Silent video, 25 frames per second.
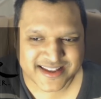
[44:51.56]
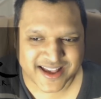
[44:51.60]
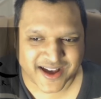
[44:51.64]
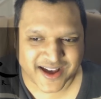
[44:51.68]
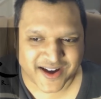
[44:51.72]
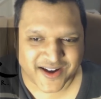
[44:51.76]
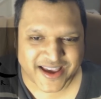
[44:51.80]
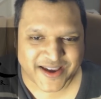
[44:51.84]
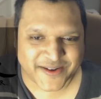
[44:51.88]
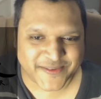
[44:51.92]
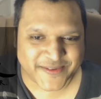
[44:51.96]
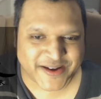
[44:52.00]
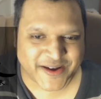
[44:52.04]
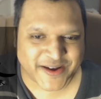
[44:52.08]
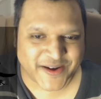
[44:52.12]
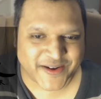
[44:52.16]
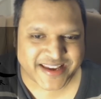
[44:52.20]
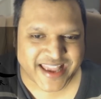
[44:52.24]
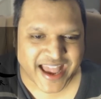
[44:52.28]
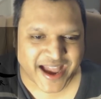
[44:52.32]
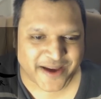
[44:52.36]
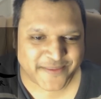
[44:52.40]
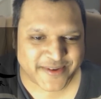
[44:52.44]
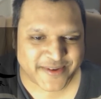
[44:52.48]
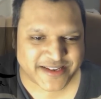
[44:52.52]
Oh, here we go.
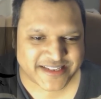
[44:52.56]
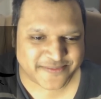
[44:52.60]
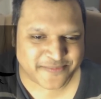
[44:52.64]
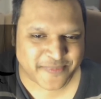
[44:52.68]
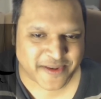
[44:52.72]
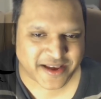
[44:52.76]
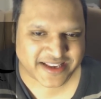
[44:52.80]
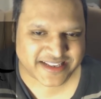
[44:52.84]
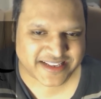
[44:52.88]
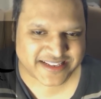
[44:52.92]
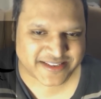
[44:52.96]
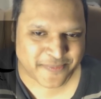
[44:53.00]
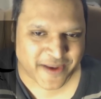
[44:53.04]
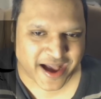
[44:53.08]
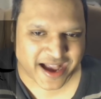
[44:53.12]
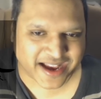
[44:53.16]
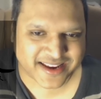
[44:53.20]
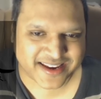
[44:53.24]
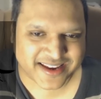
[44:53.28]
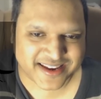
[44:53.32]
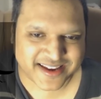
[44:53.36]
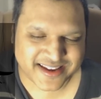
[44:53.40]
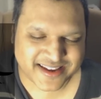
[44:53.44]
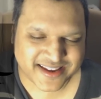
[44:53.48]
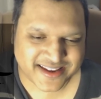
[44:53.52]
Cabbage is
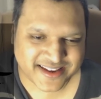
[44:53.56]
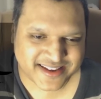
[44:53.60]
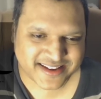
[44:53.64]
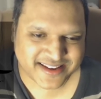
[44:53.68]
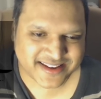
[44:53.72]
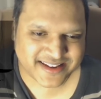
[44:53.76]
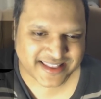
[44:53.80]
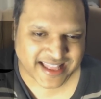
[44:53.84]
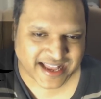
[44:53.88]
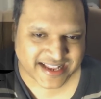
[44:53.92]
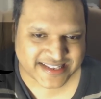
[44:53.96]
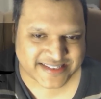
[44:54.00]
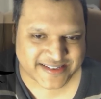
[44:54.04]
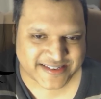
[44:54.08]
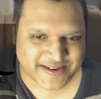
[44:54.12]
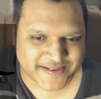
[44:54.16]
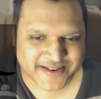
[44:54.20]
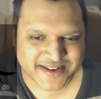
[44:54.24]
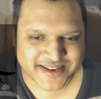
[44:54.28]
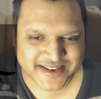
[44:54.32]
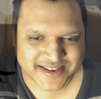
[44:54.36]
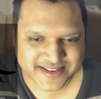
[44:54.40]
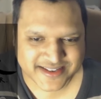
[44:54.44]
back. That joke.